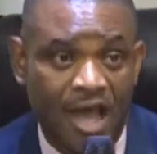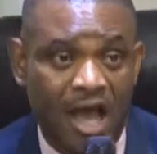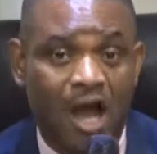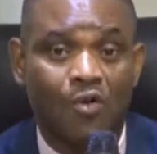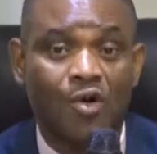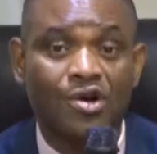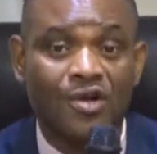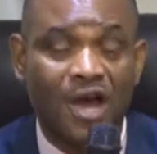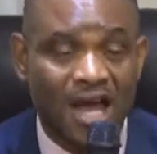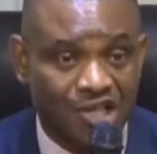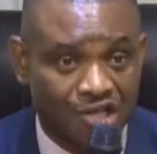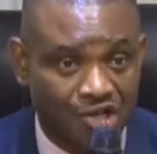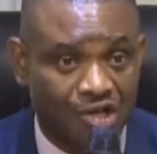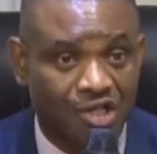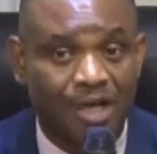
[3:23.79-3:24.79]
I want to
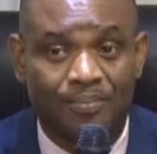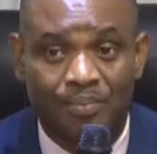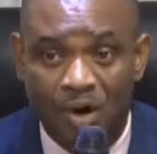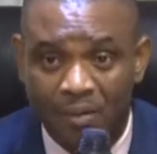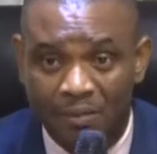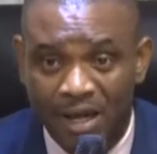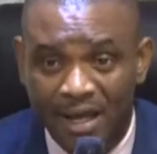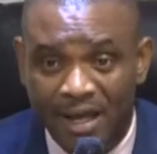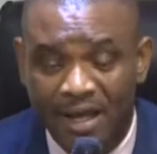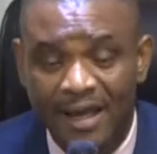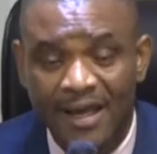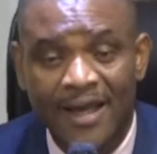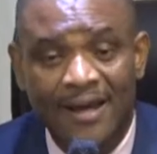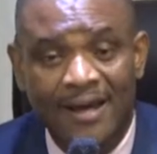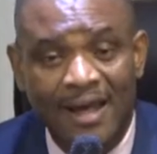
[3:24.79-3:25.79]
assure the public
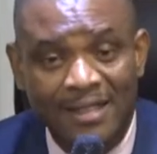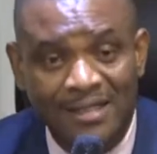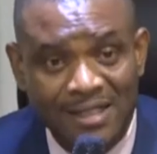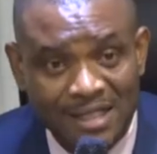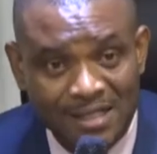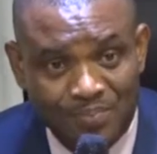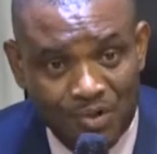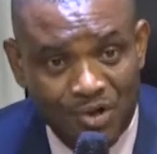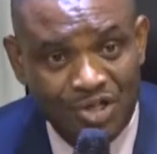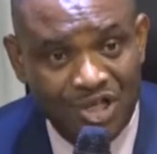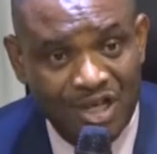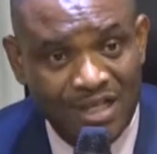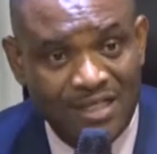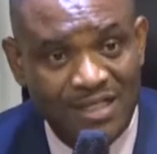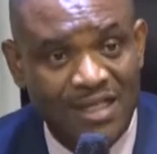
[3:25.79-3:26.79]
that this
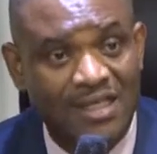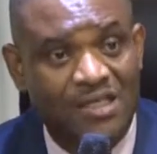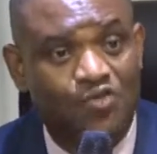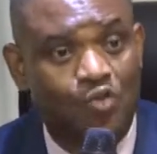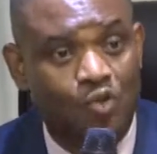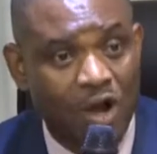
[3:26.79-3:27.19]
project is